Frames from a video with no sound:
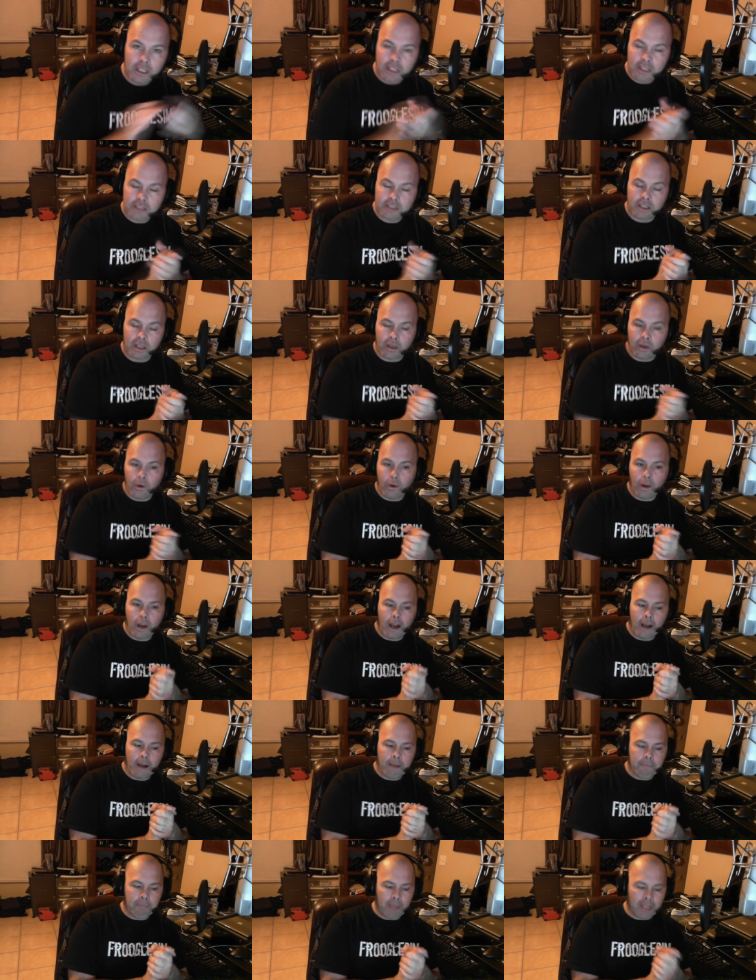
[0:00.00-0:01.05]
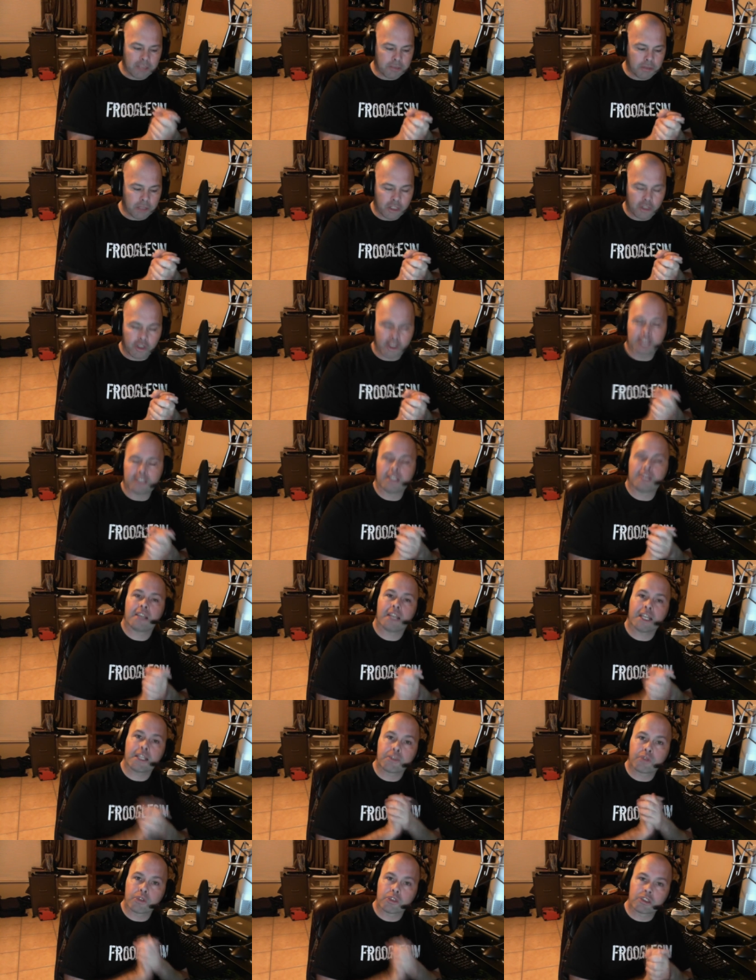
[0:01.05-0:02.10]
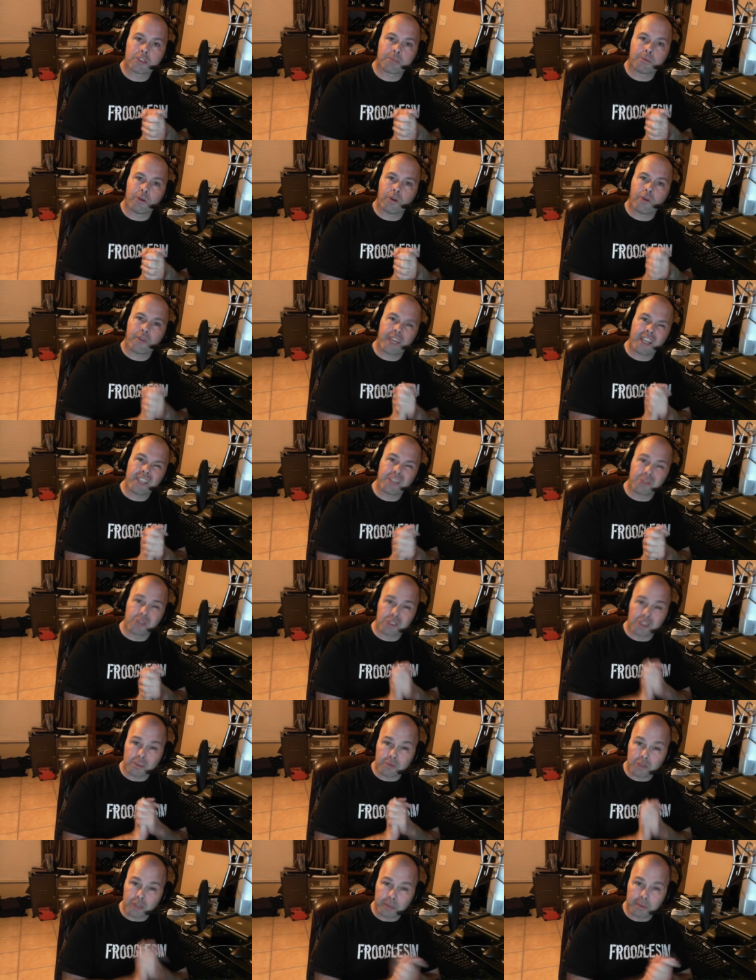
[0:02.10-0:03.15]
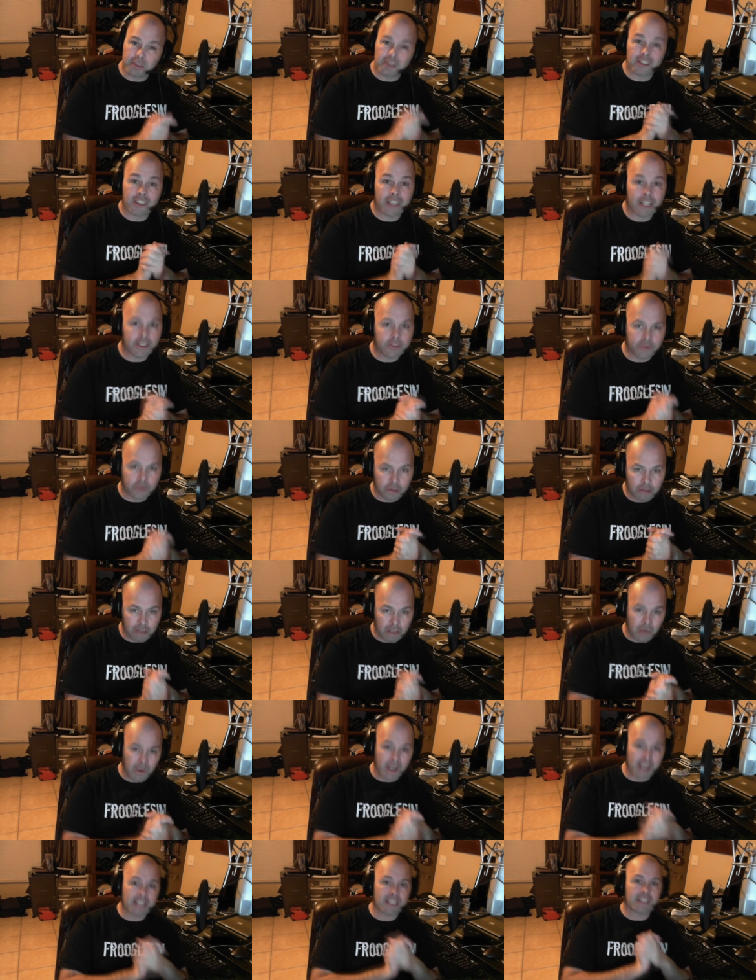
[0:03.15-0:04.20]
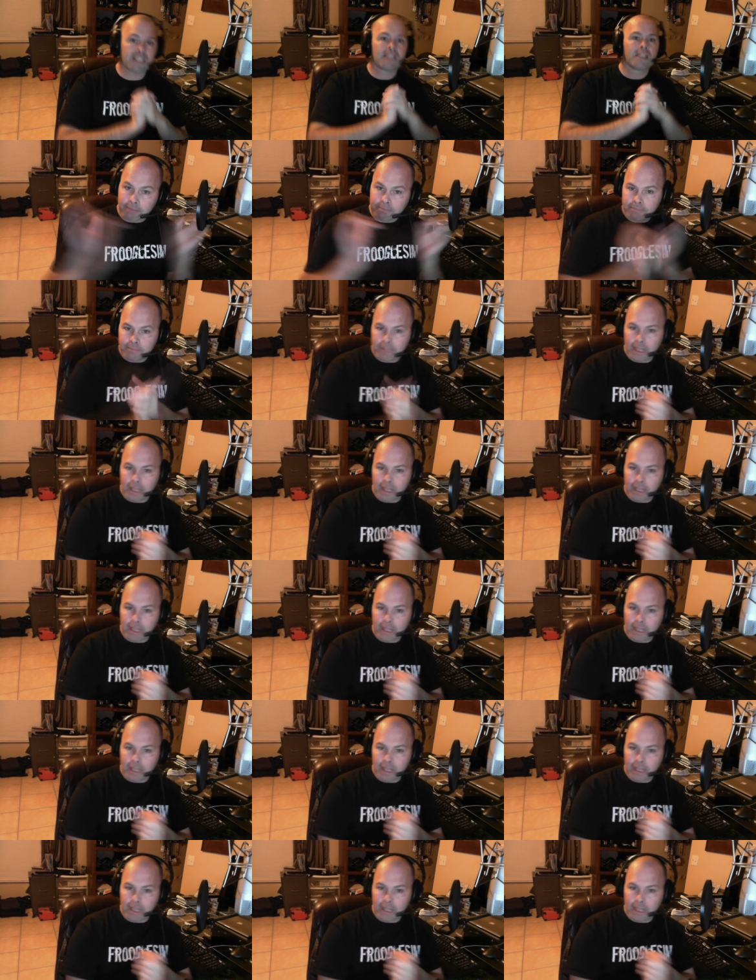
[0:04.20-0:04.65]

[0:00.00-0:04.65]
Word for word: So uh, that's pretty crazy. Thanks for the support. Thanks for the subscriptions. Thanks for the requests.